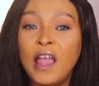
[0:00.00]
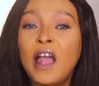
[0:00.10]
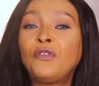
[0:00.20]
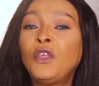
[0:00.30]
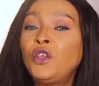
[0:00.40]

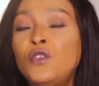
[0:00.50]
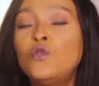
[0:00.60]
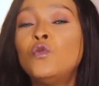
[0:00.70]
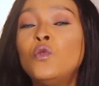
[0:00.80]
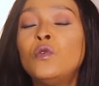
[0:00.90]
I think
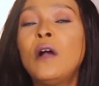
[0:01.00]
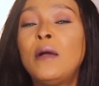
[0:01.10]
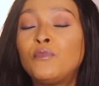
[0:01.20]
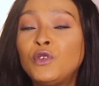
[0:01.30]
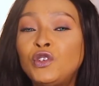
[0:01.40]
you will
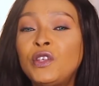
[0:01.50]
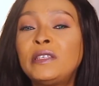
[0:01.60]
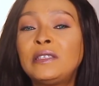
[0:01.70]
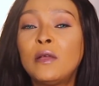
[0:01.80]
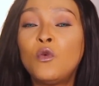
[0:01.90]
appreciate